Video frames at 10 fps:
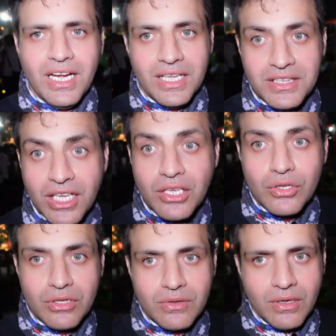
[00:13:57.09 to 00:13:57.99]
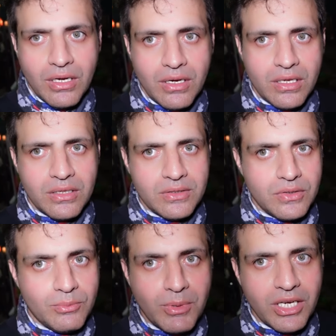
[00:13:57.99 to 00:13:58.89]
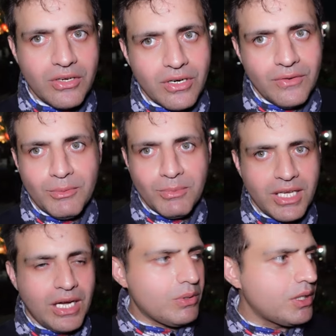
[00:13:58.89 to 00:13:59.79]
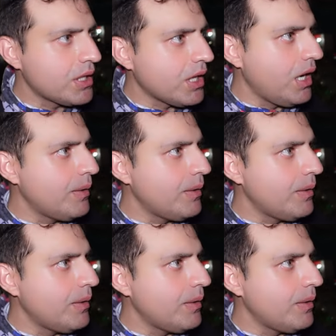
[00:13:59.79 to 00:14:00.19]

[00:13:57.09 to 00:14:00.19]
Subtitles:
And thank you to the mayor of the Manaoag.